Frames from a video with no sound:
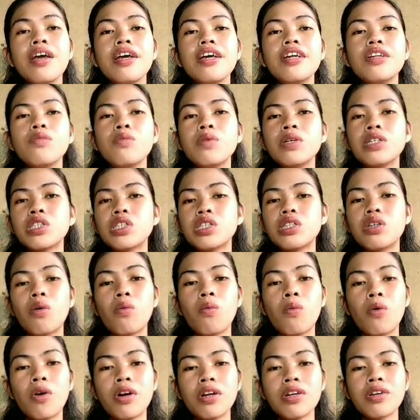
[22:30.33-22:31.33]
in which the
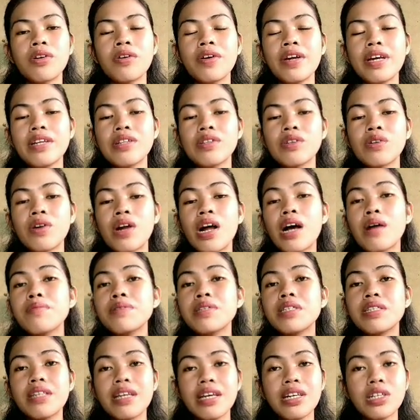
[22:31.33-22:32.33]
worker
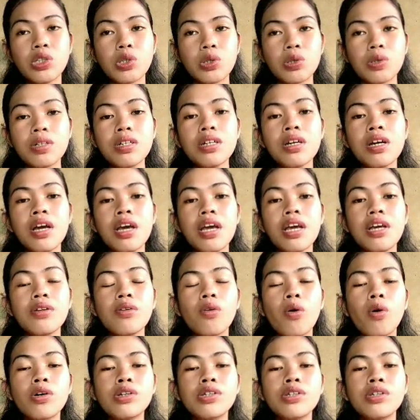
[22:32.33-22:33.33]
interrupts nature in
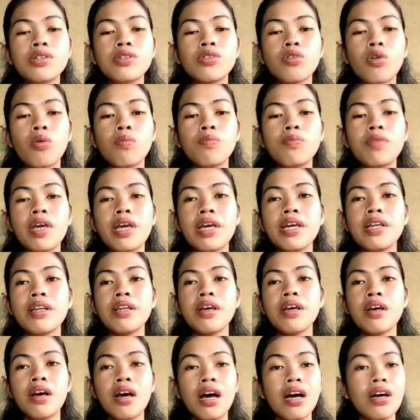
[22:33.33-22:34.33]
order to obtain
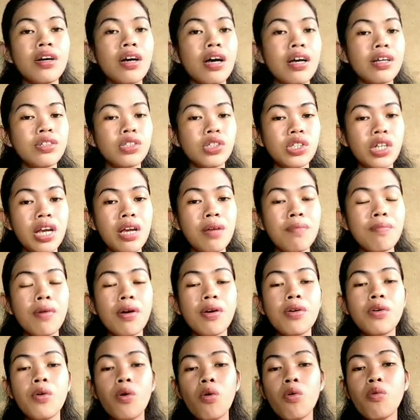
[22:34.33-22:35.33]
and shape
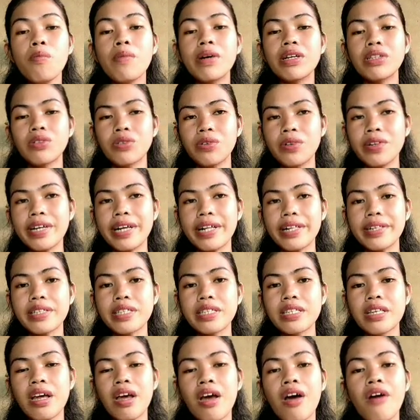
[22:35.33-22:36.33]
raw
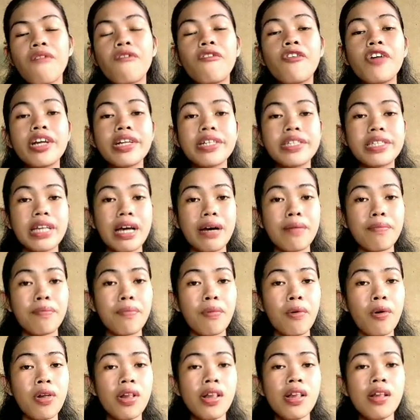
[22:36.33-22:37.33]
materials. For
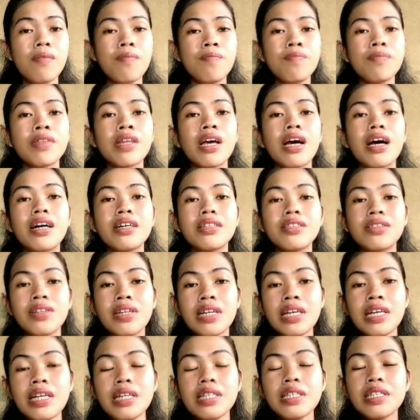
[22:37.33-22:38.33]
example, a
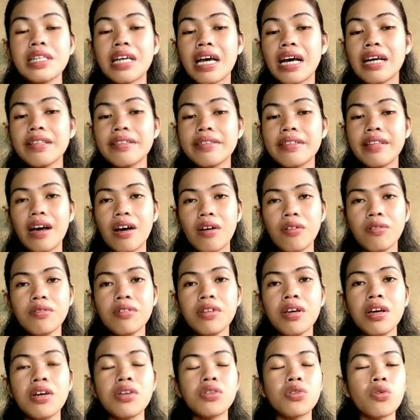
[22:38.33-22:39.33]
tree is cut down
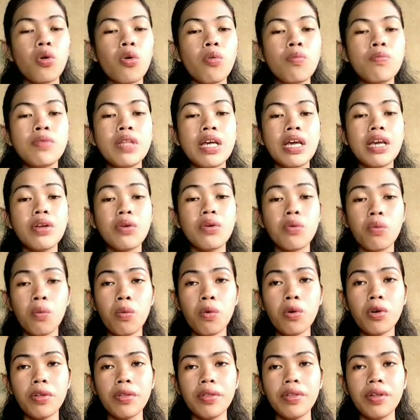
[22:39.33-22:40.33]
to obtain
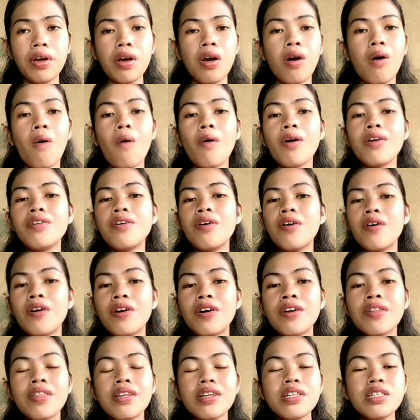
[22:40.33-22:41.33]
wood, or the
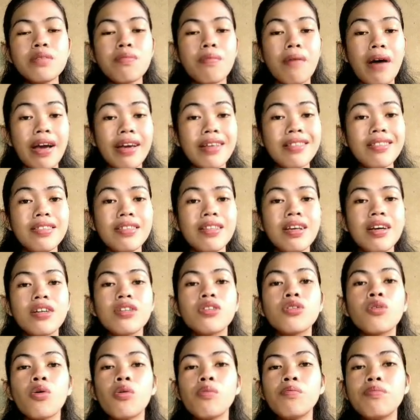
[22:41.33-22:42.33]
earth is mined
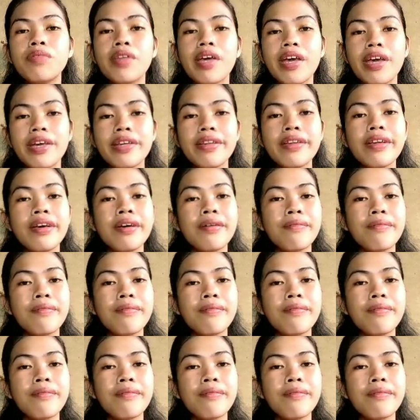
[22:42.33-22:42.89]
to obtain